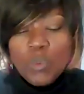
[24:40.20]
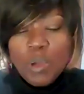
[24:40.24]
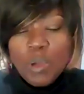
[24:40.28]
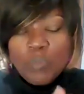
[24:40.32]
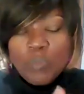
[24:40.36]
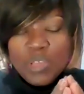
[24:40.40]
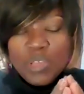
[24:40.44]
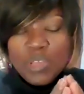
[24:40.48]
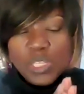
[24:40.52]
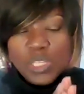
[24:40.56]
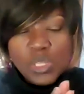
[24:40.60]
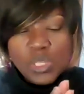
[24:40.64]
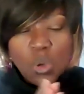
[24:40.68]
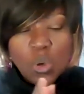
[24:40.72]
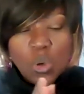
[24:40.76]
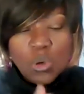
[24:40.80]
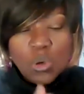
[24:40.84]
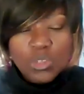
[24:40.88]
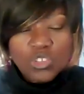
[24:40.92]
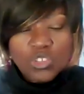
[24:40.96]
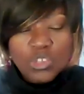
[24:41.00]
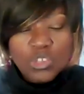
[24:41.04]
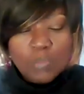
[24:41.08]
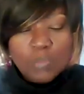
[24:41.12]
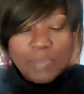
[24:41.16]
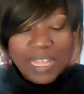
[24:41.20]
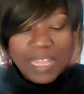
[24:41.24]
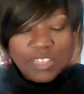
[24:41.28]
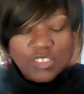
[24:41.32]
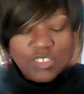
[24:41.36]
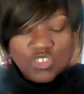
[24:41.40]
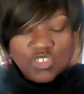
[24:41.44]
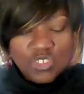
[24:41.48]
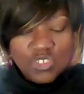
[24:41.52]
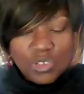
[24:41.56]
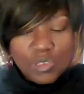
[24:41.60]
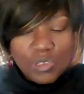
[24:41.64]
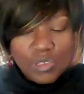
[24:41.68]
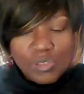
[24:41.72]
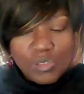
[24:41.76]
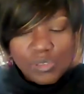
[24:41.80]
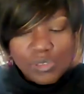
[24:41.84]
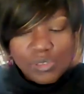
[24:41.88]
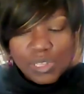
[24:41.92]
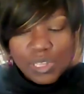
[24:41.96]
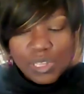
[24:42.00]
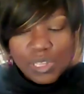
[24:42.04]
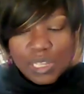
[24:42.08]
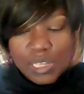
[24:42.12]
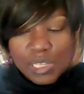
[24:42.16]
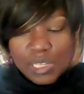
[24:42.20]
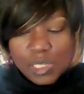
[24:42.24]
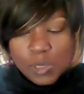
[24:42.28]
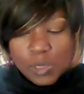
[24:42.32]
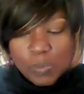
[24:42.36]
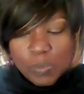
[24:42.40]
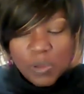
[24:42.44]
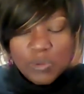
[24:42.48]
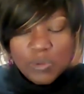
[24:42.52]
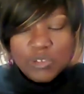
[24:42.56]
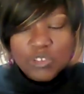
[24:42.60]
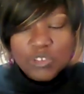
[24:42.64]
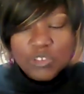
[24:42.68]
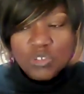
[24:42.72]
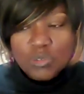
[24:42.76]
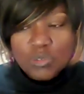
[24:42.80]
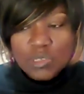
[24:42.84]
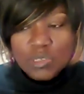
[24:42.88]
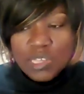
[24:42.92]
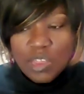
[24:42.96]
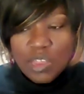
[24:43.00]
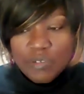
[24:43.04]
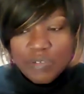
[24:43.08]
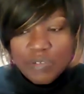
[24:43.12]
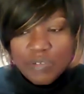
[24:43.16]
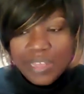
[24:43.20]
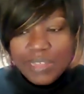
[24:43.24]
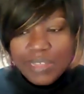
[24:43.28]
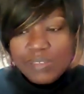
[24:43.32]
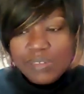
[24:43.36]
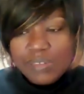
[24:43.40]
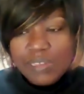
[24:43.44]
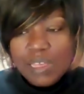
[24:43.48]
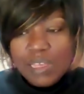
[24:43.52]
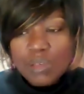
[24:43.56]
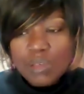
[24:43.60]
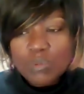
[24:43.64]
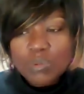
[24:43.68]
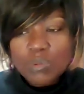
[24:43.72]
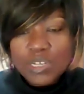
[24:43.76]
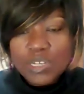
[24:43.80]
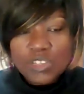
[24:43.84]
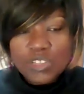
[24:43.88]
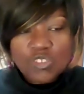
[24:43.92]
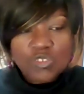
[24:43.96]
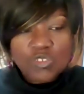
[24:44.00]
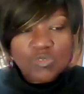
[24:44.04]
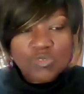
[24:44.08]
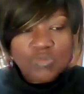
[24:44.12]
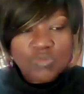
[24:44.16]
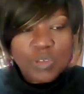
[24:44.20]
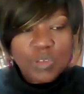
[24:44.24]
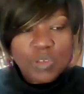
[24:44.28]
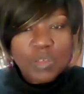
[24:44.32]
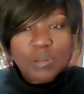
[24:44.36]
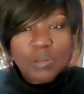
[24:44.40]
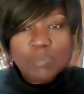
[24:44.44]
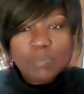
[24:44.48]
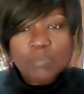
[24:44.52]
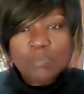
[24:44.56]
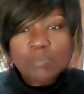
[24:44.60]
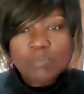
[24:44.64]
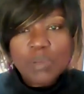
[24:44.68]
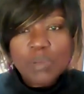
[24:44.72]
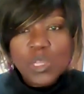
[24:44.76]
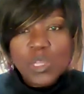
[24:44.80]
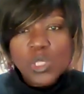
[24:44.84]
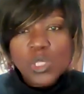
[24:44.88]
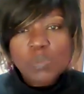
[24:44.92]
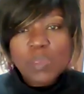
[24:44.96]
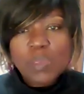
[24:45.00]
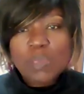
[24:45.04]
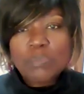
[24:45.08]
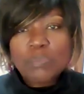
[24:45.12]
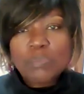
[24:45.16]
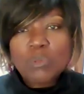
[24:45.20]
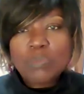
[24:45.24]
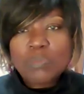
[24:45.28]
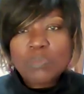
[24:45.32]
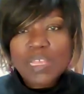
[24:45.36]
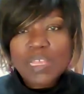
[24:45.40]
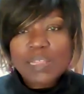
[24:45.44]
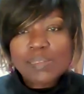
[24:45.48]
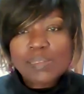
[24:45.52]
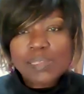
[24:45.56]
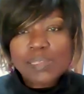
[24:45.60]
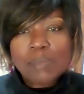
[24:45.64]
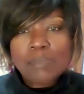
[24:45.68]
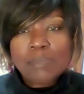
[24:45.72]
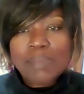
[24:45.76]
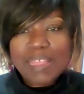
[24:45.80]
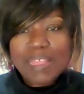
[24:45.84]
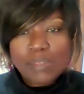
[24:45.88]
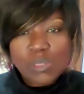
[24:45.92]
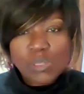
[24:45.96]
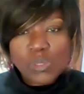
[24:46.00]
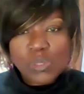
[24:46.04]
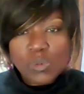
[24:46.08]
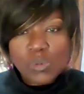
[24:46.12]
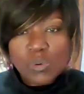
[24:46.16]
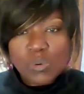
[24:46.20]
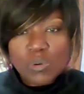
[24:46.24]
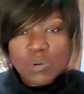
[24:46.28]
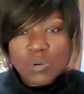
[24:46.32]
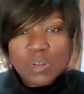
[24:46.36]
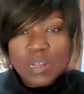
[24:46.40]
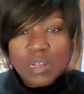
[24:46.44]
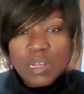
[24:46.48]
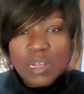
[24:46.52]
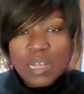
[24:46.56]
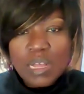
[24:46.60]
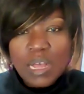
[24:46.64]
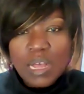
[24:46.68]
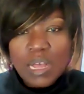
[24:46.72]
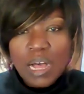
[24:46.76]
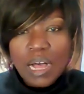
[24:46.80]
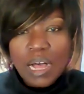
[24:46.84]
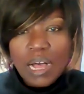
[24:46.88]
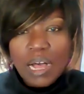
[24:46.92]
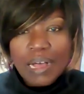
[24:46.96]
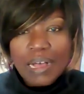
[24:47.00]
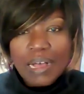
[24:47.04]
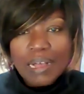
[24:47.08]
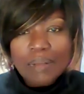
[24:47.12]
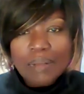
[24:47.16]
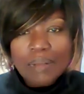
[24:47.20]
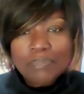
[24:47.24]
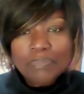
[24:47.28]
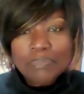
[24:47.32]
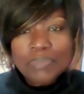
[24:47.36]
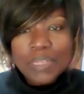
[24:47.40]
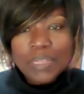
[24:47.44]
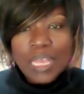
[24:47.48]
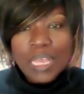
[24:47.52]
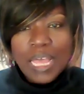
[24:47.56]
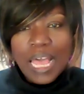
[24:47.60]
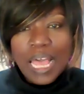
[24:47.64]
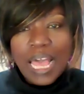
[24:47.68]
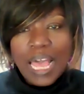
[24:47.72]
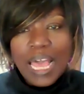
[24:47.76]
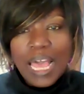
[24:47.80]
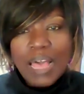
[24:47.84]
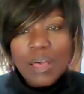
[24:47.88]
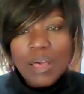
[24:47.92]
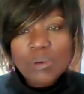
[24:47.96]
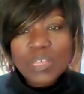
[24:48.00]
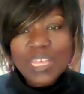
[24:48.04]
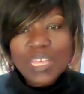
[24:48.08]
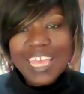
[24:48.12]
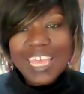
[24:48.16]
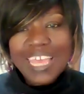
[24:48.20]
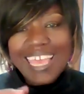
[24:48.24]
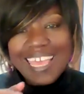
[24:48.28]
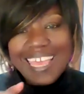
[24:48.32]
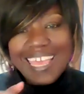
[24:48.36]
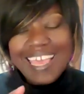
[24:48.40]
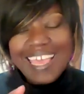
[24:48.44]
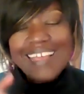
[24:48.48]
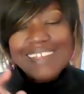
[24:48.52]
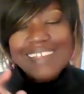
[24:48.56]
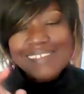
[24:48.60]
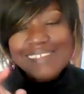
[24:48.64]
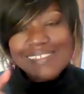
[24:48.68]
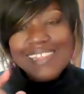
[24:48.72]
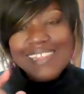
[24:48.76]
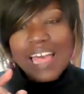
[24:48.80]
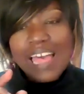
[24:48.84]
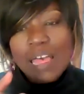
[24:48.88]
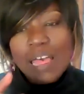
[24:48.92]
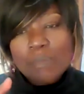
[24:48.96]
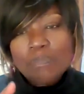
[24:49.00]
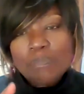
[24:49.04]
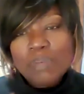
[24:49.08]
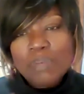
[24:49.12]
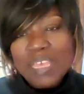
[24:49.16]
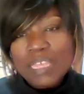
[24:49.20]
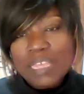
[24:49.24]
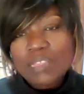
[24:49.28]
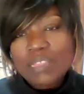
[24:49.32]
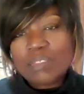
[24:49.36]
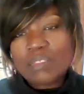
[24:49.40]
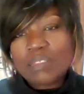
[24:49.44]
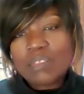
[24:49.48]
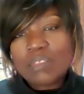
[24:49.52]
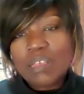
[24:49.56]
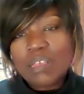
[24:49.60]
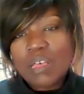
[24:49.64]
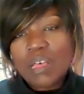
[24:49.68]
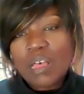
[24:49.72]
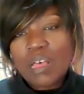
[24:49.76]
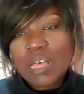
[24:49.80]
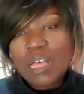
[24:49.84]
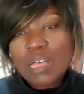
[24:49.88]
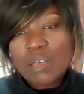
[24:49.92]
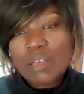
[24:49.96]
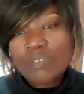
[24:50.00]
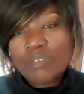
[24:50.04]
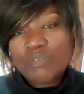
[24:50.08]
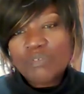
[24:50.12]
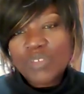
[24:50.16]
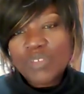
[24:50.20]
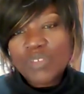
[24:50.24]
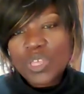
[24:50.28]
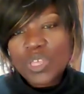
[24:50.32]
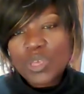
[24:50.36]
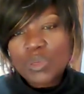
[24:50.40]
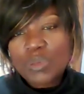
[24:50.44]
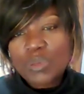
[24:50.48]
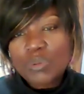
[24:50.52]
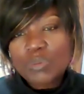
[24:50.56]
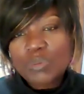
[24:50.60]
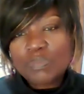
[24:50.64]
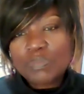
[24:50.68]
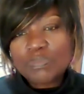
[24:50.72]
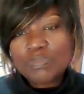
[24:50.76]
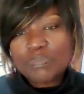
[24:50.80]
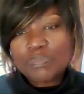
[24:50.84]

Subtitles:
when we talked, you mentioned a spiritual director, which for most people means a mentor. How key has that been for you?